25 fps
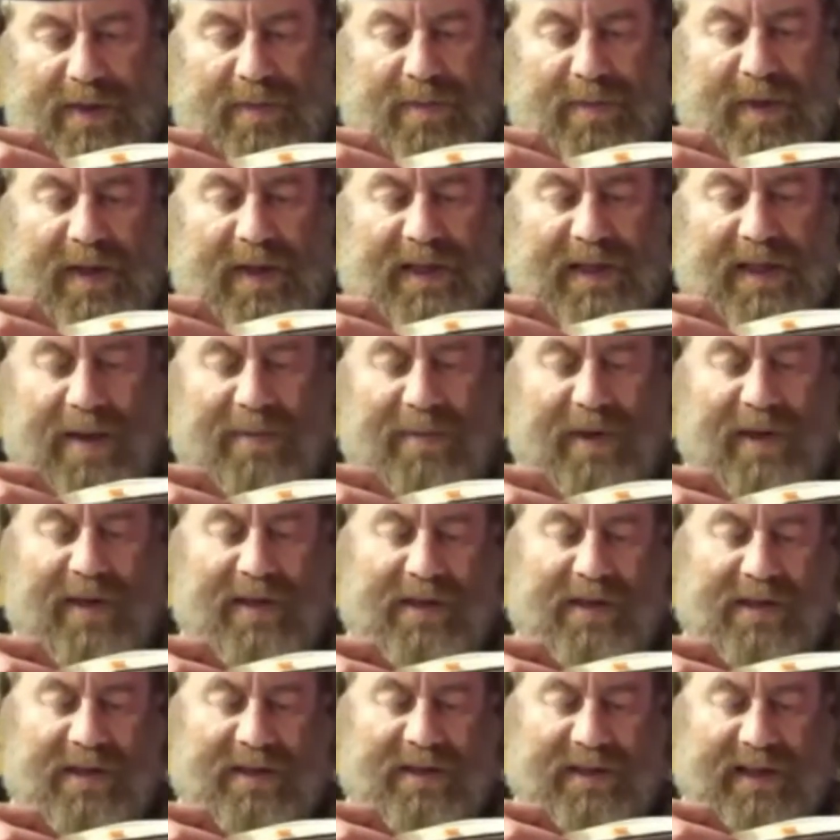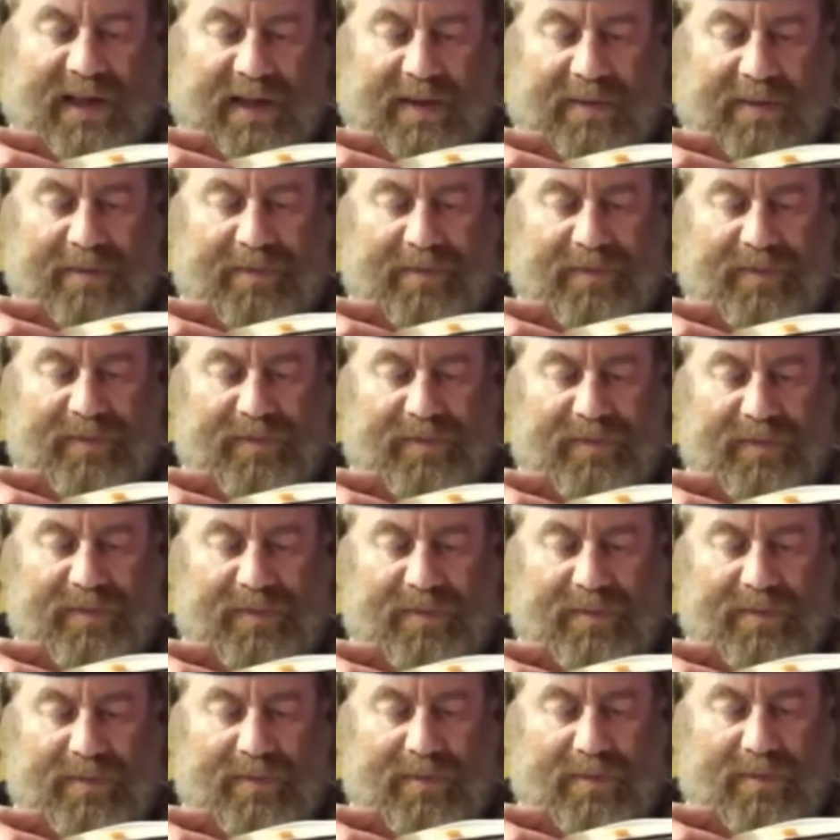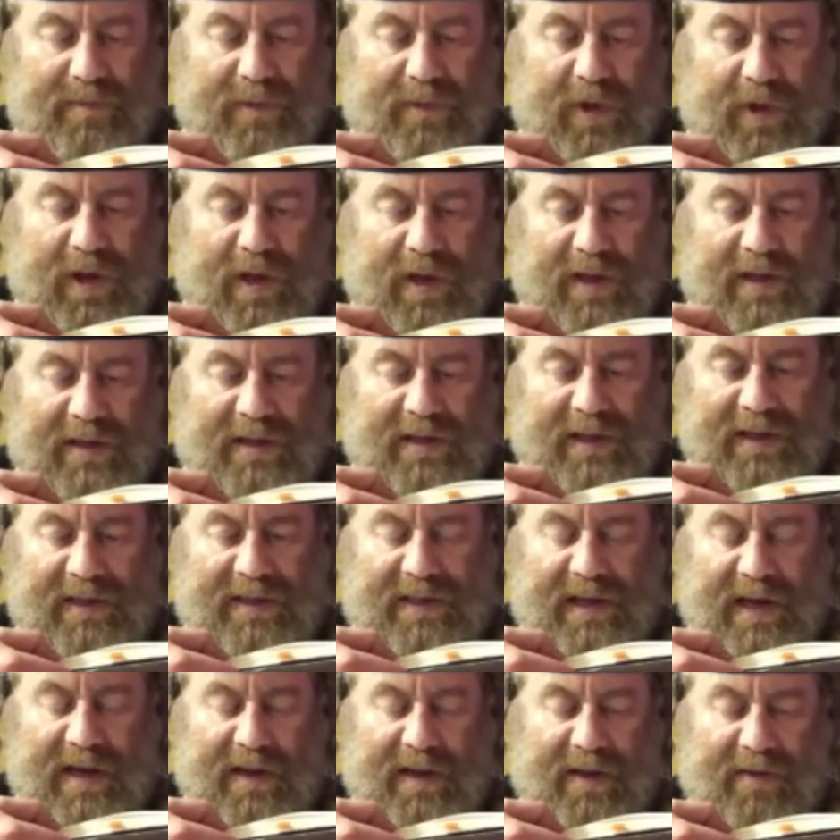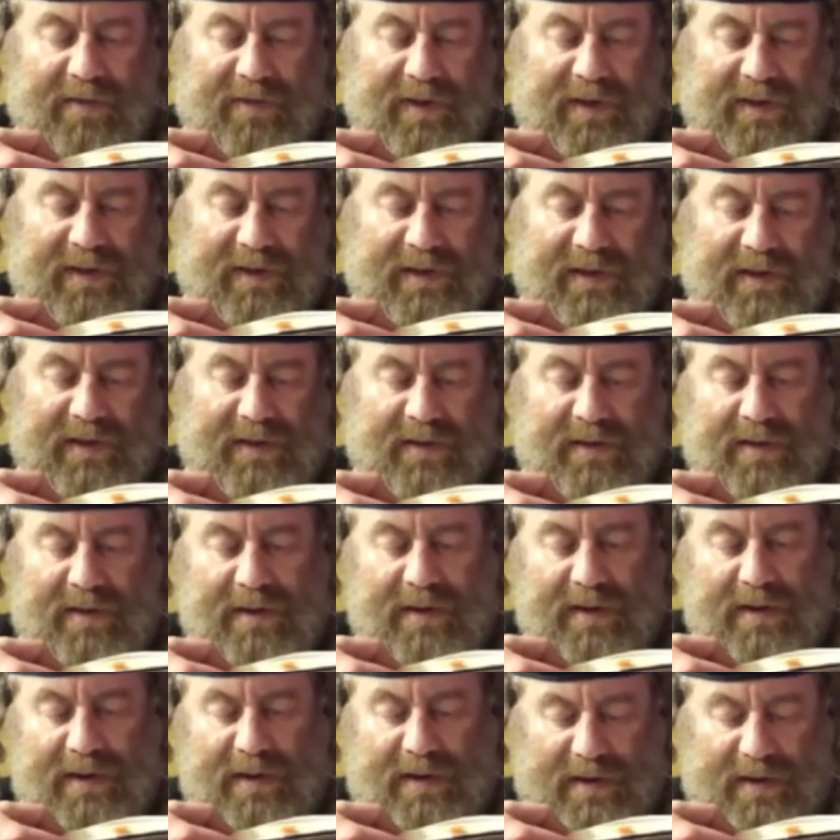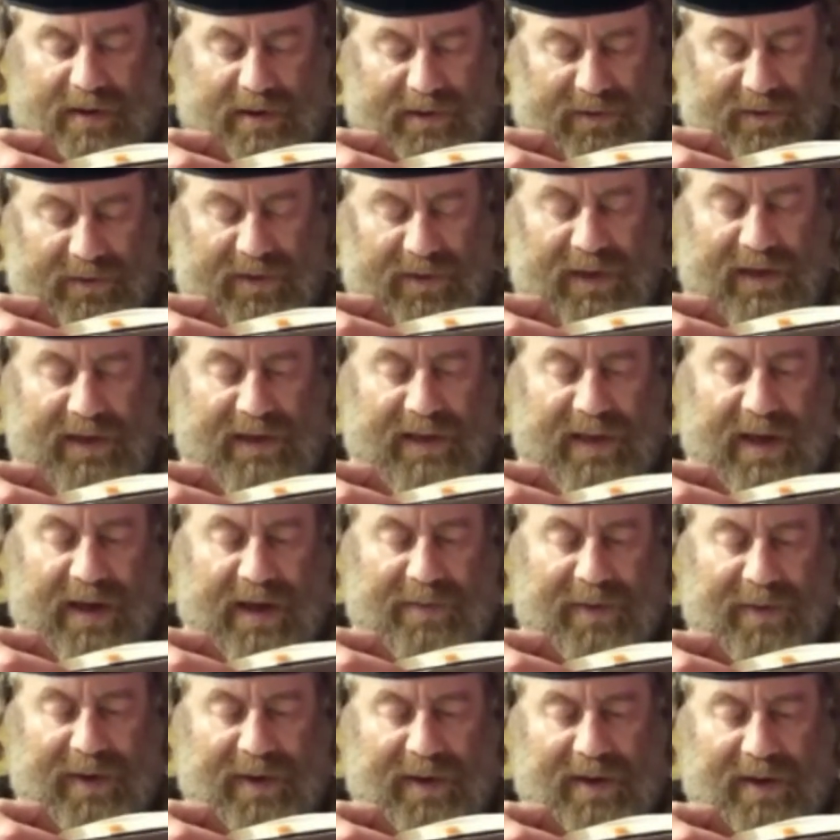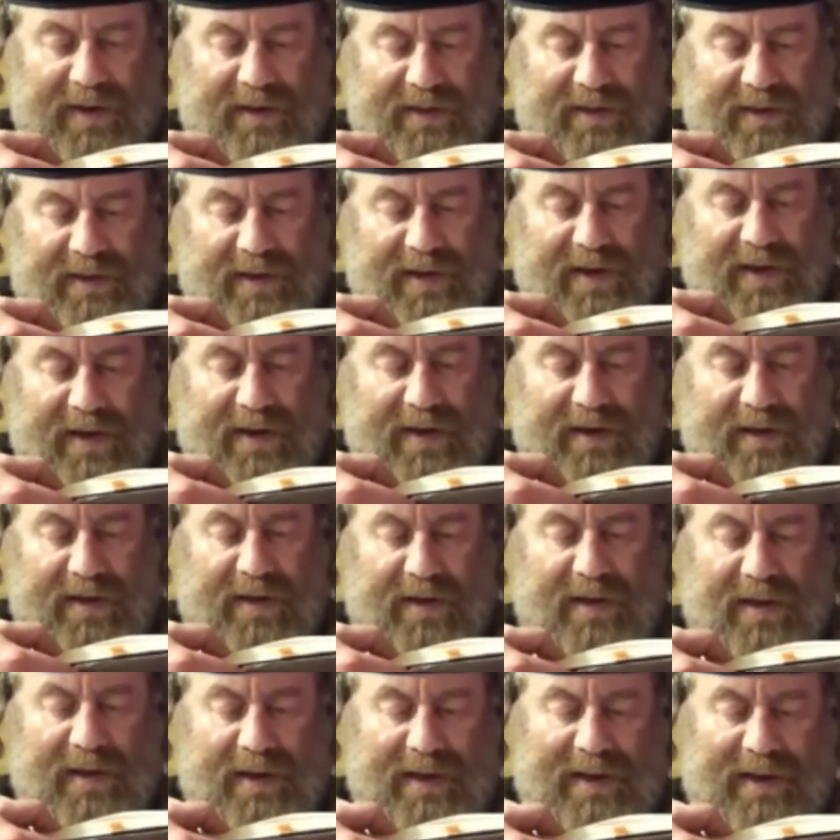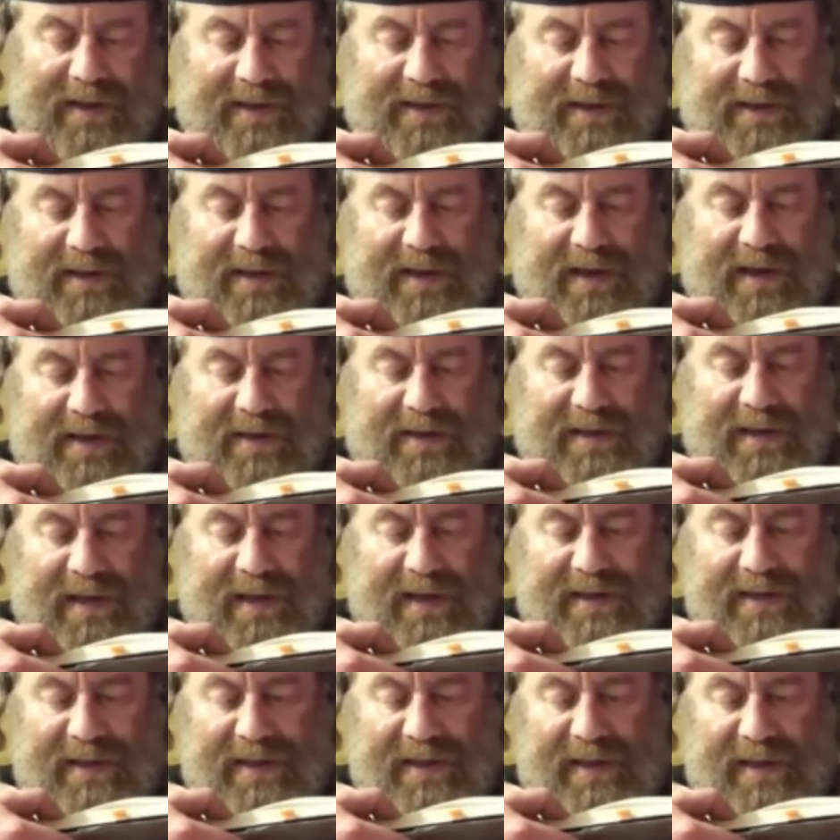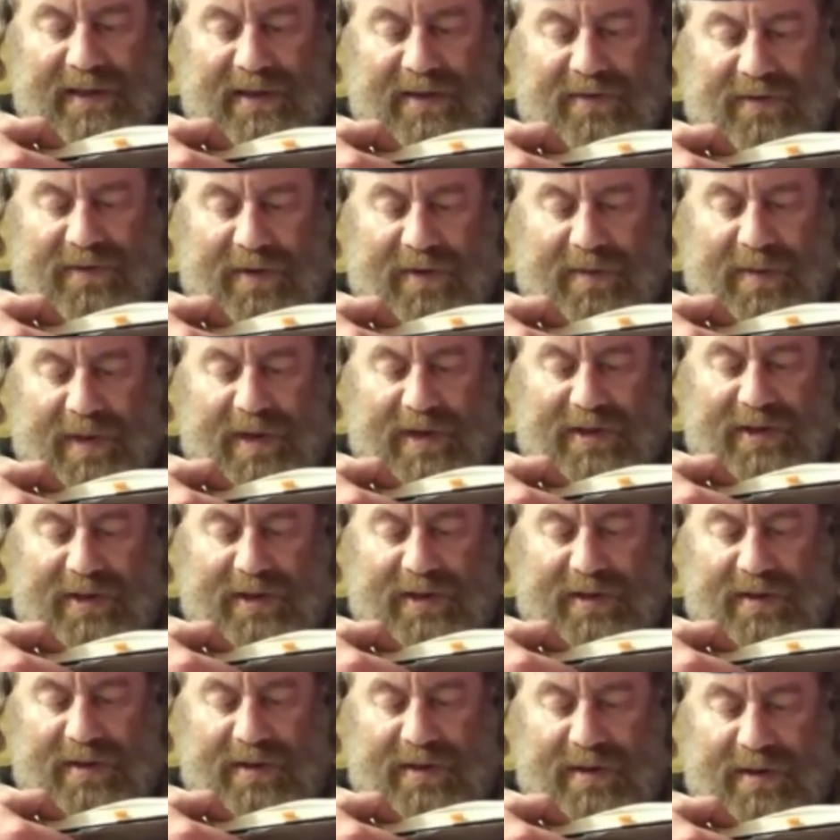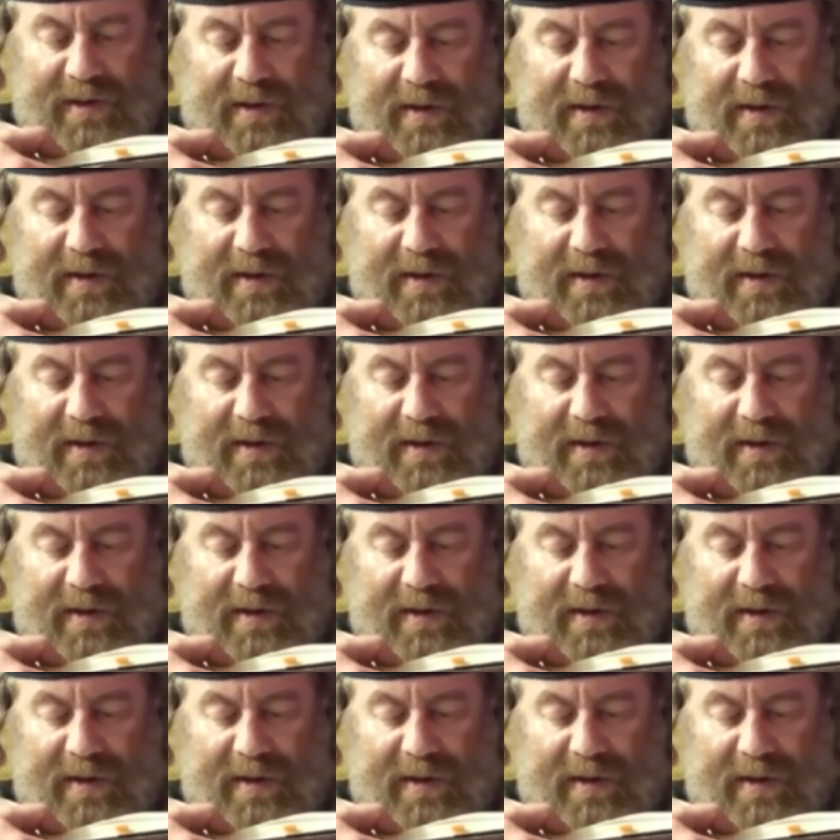big topic is the same. Tell us constructive listening. And today's topic is soliciting information